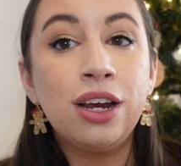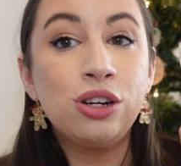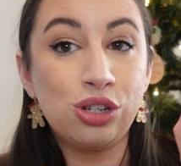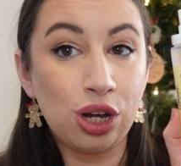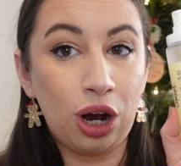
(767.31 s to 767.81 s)

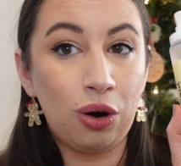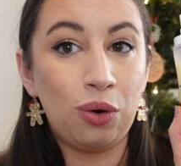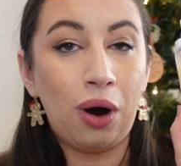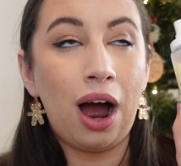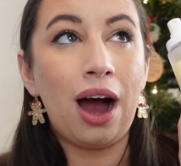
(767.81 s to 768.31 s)

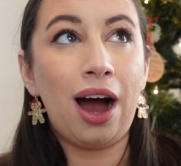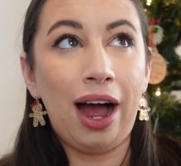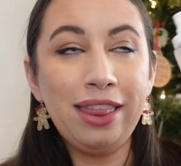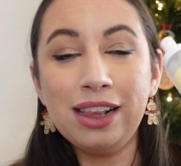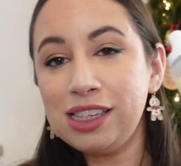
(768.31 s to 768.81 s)
So
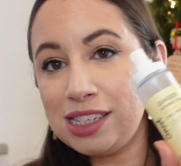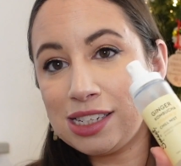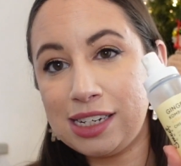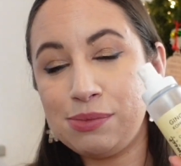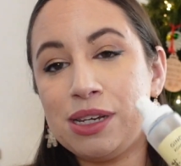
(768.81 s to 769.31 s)
I think this is a
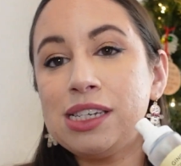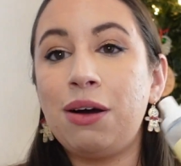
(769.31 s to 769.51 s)
nice mist.